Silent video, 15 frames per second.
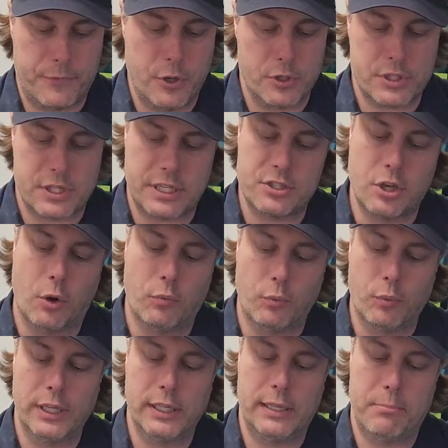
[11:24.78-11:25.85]
Those things
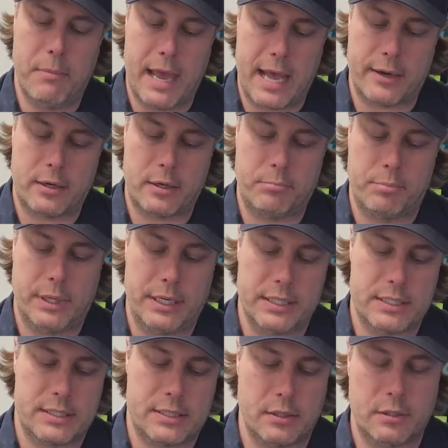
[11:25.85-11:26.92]
don't really matter, but
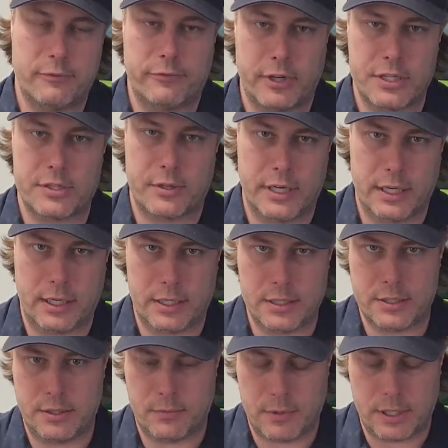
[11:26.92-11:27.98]
it's still frustrating
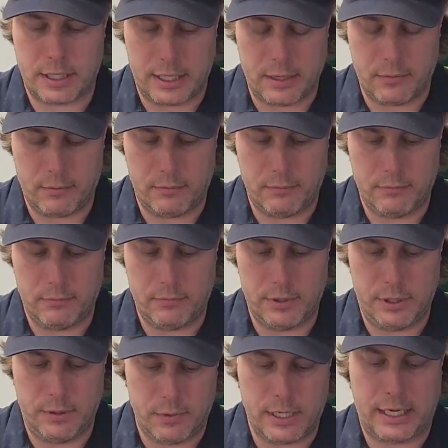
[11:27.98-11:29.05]
because you want to get
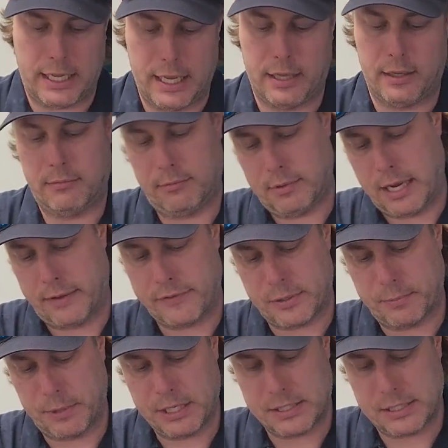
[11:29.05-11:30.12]
what you want to get and have
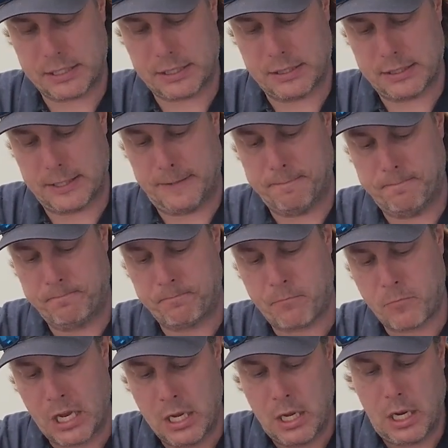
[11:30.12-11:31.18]
some consistency.
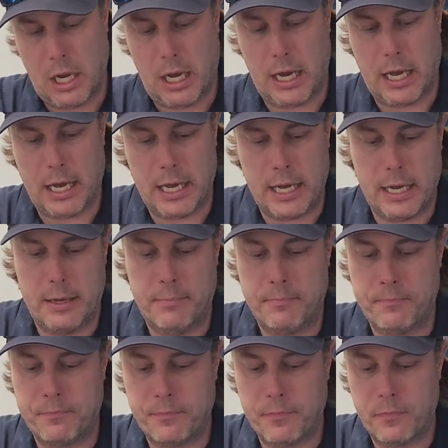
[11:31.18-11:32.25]

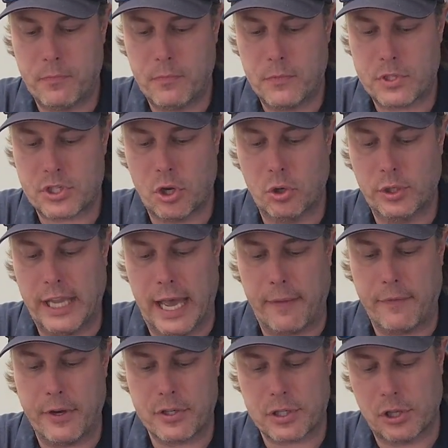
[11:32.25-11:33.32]
So
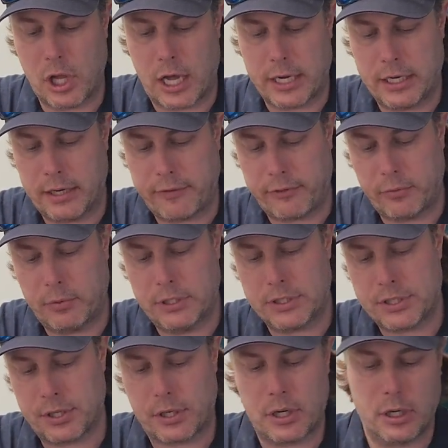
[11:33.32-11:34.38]
yeah, there's a lot of different
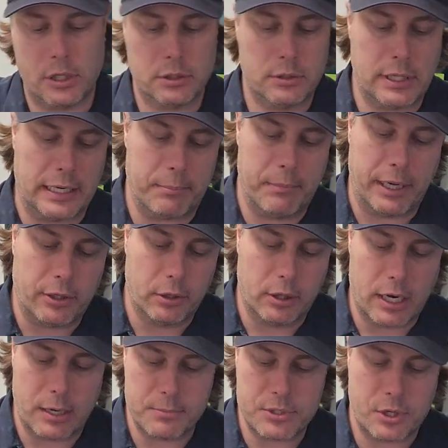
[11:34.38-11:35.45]
ones. They're called like
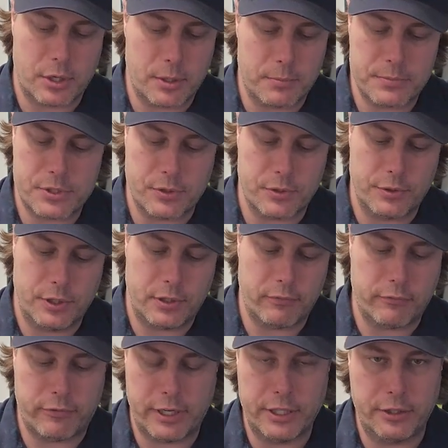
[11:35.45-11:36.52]
micrograms on them, so you
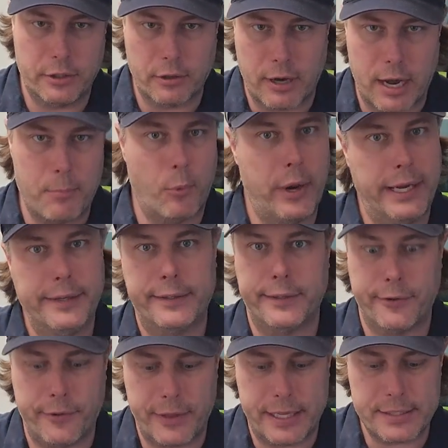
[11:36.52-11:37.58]
can find your gram weight
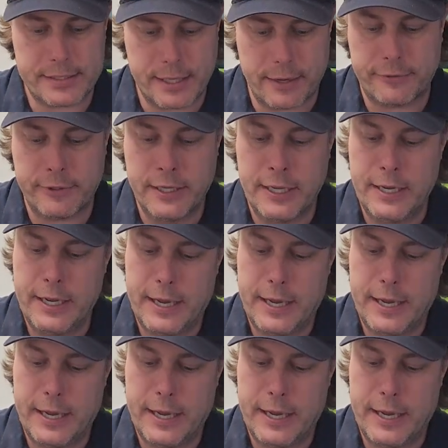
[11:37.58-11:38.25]
and all that stuff.